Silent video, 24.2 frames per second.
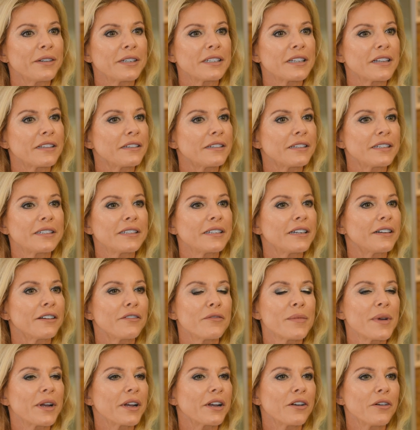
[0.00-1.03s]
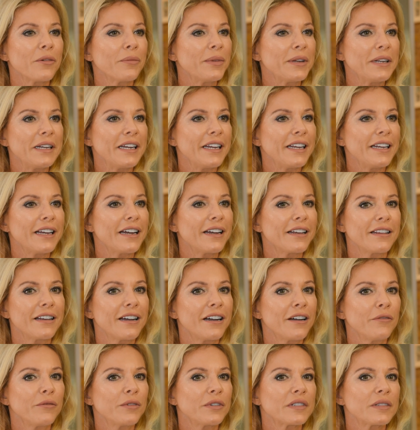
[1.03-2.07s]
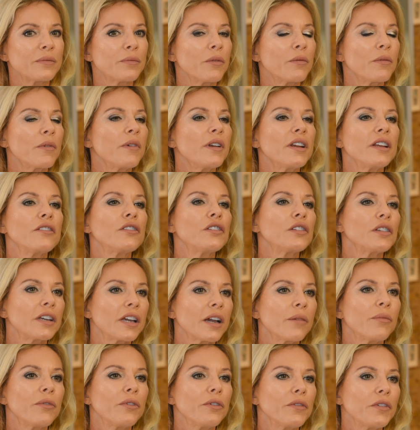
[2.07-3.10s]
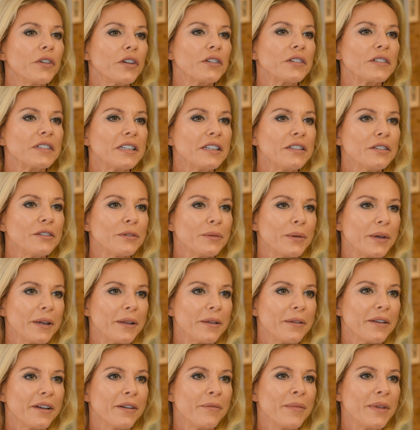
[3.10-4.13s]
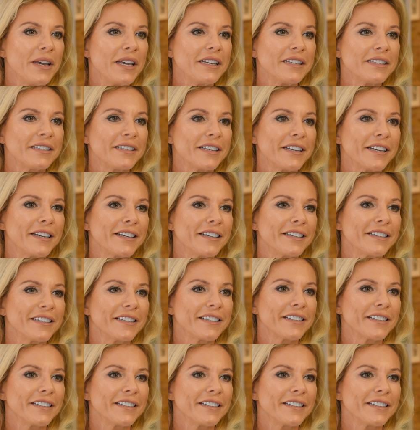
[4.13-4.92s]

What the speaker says: was at the start of my company. It was probably a couple of years into it. Amazing.